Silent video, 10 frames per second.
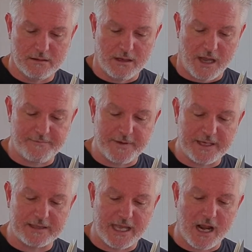I
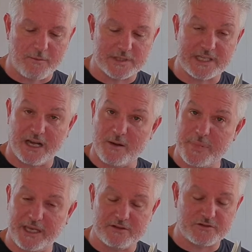figured that I was going to
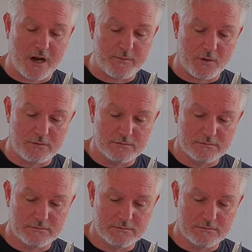be in trouble,